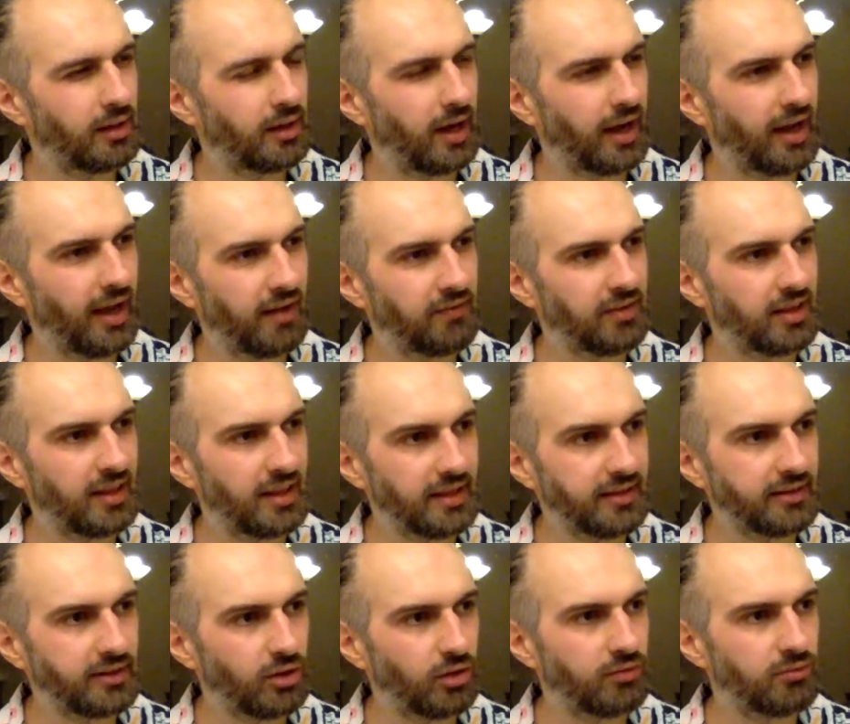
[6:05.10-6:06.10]
I have a
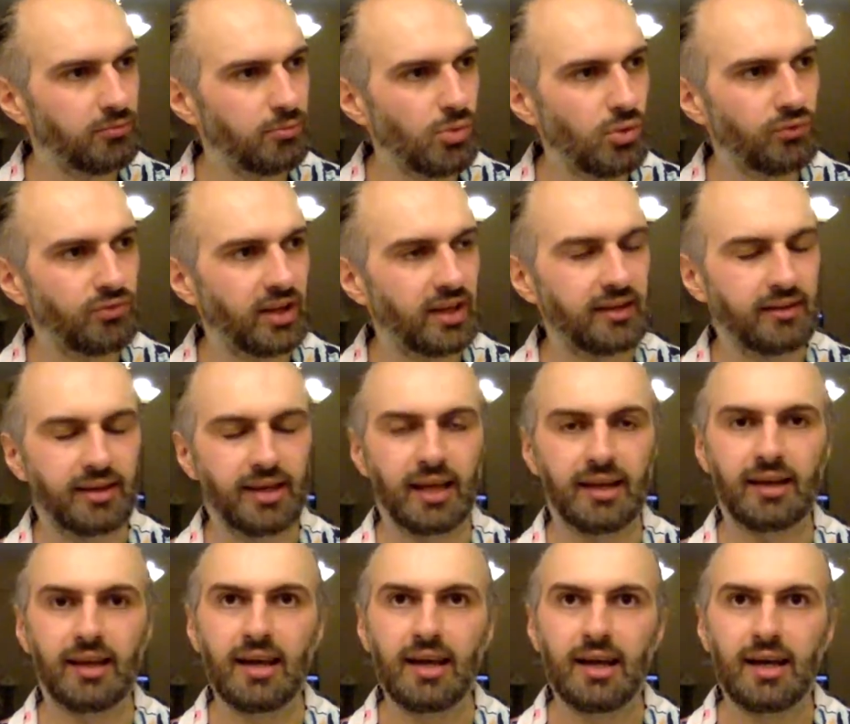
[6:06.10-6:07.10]
list of movies
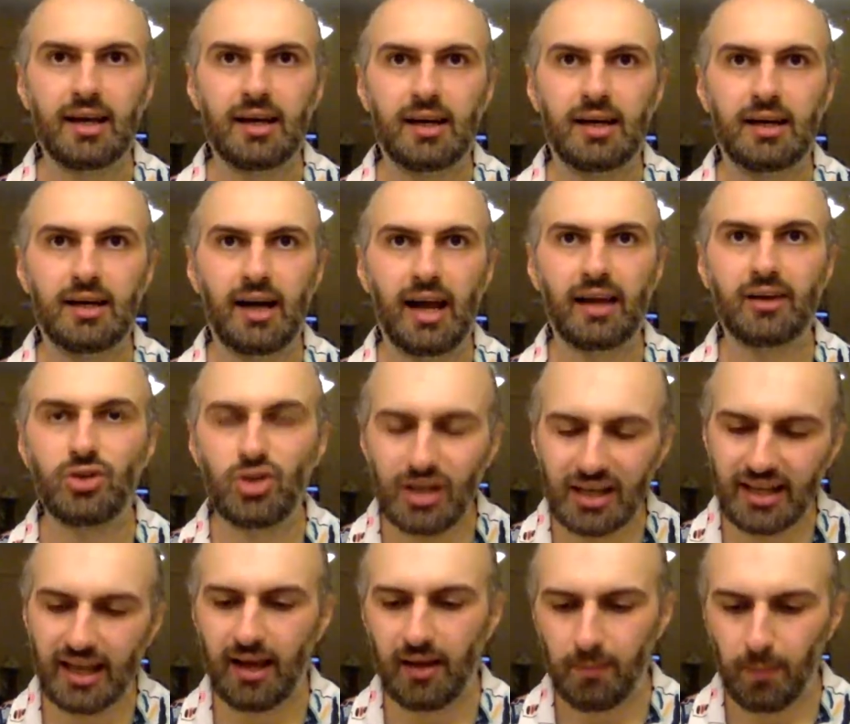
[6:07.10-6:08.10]
that
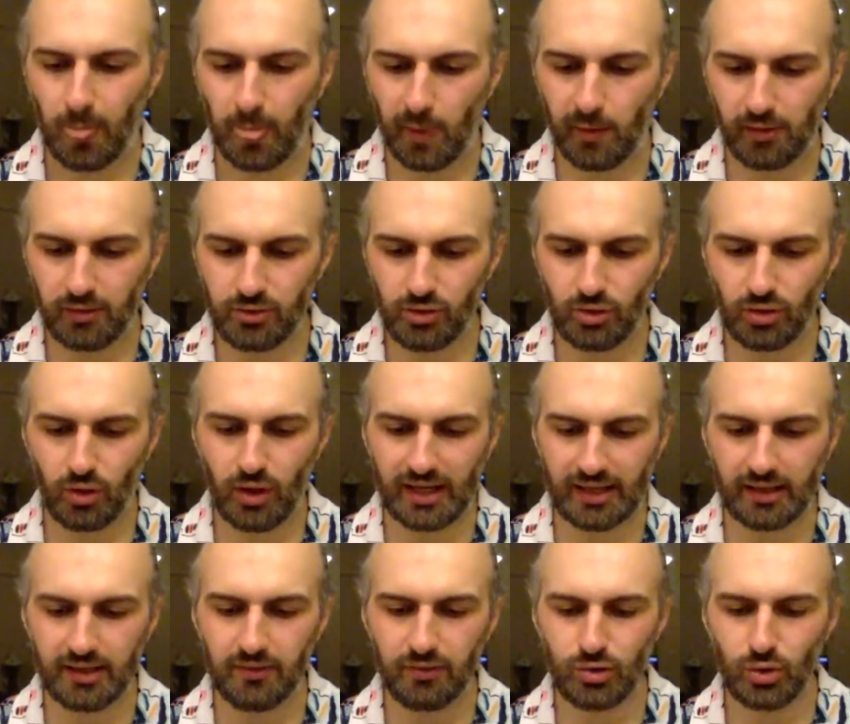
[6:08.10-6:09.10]
you know
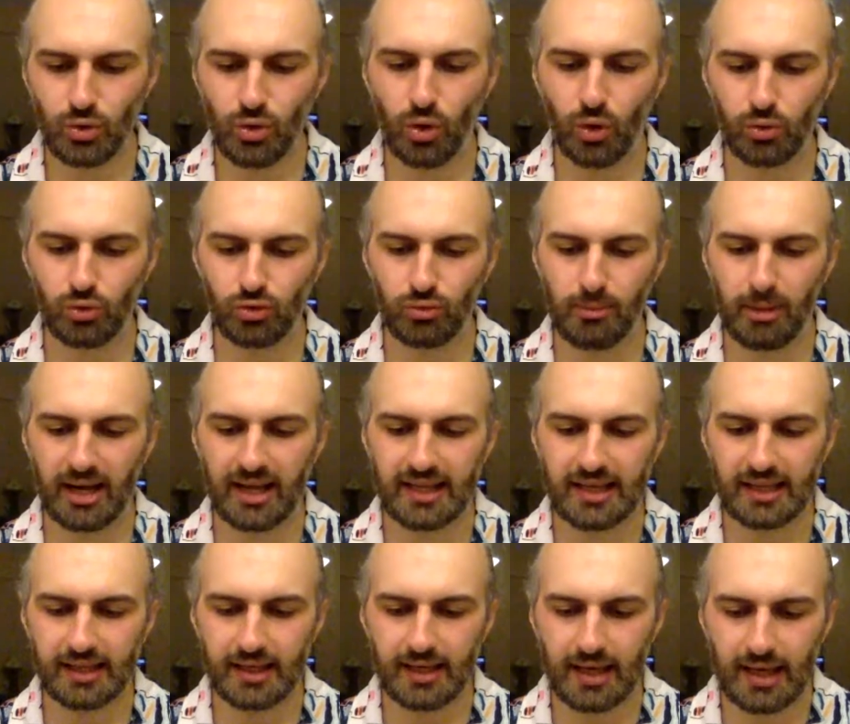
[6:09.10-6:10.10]
what? If you go to my
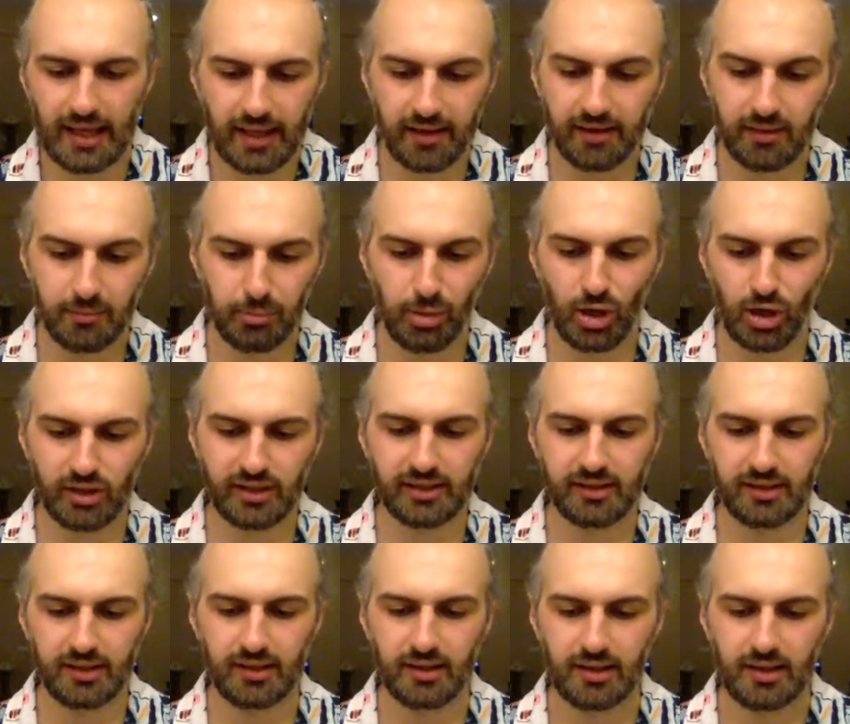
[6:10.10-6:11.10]

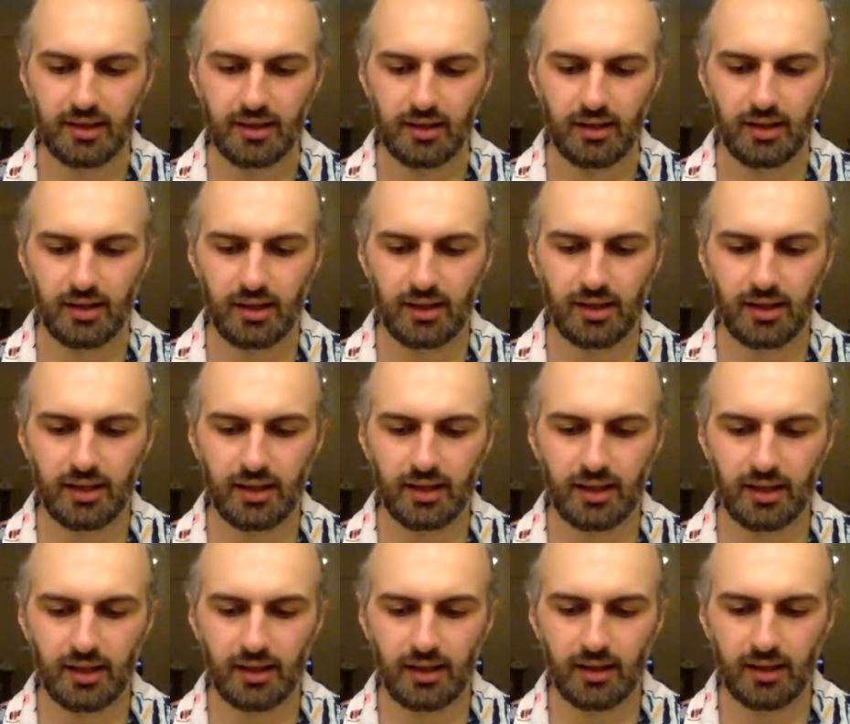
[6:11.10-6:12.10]
Letterboxd
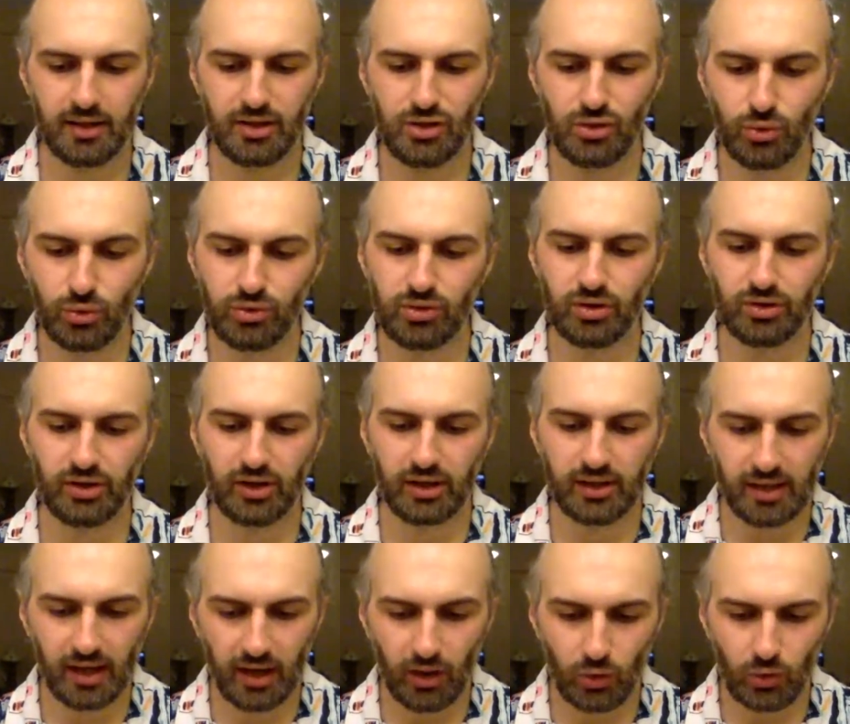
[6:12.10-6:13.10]
user
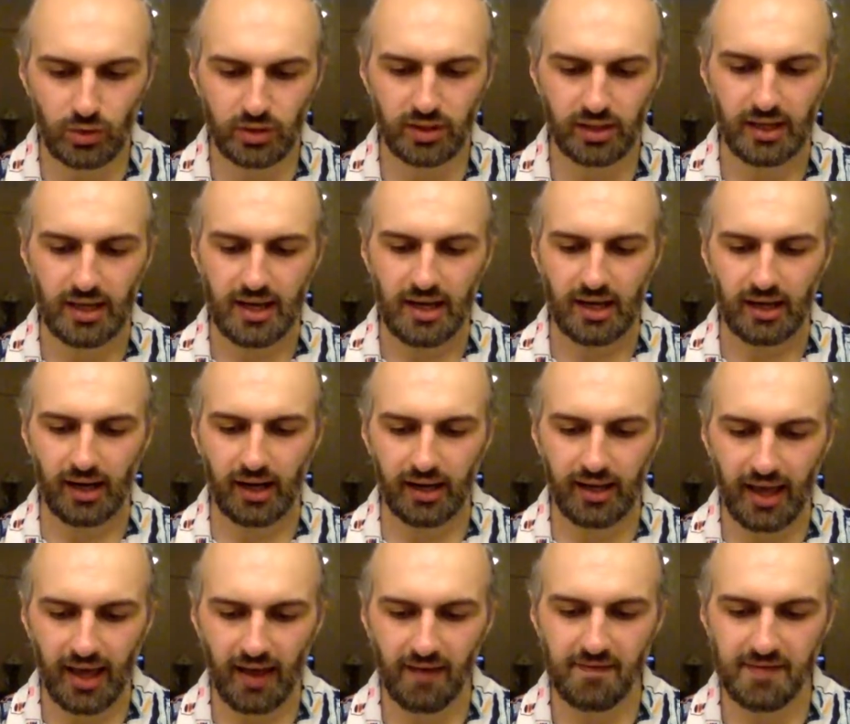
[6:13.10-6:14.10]
account, I
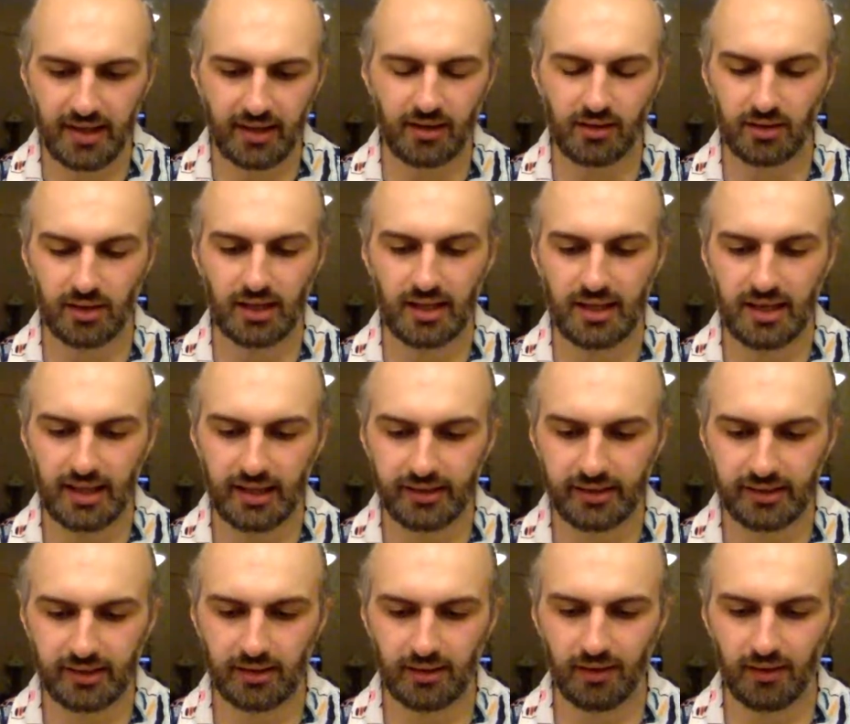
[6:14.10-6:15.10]
have there a
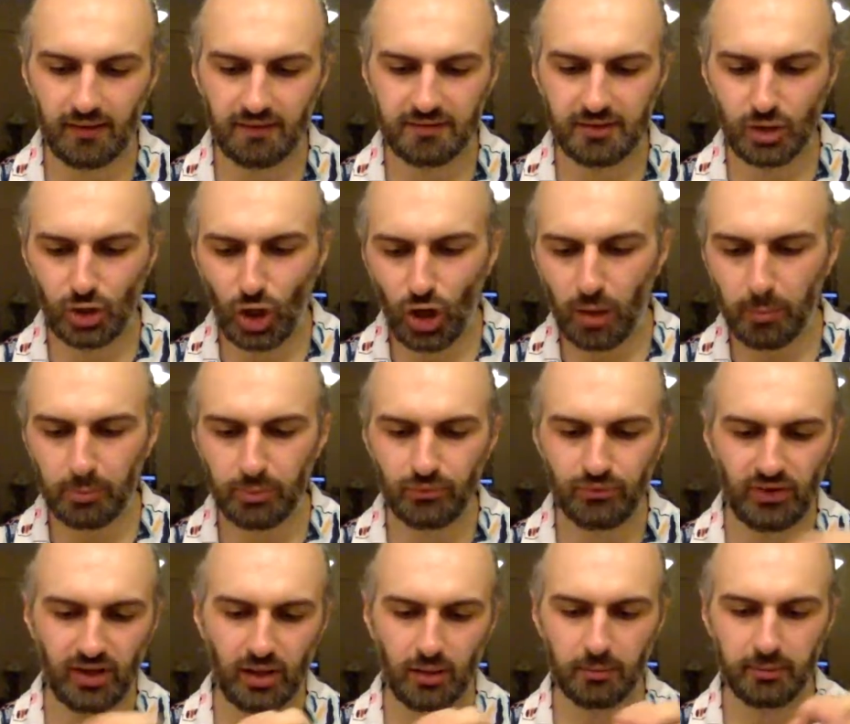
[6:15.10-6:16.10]
list of top
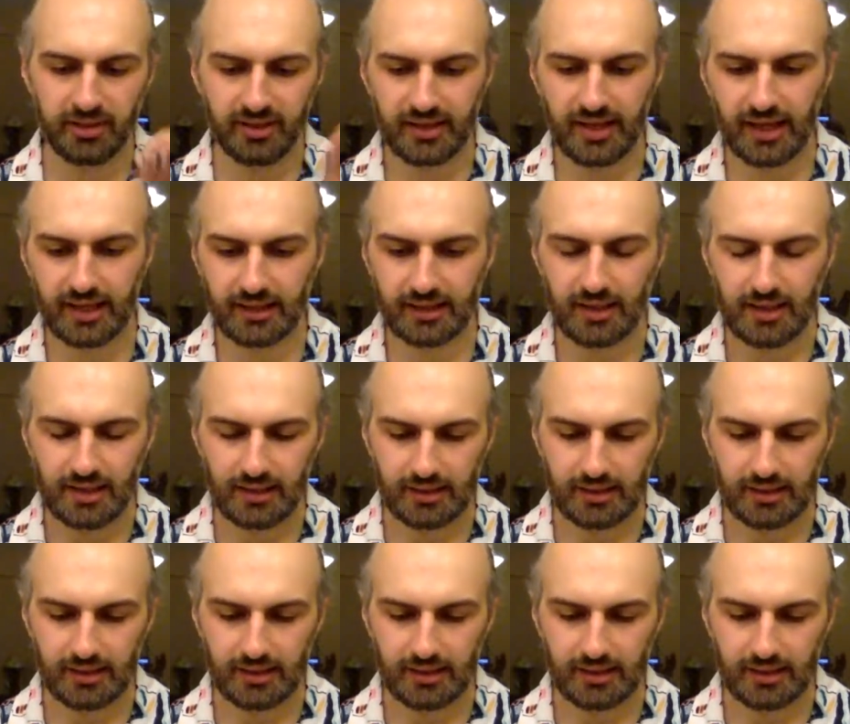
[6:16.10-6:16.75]
films that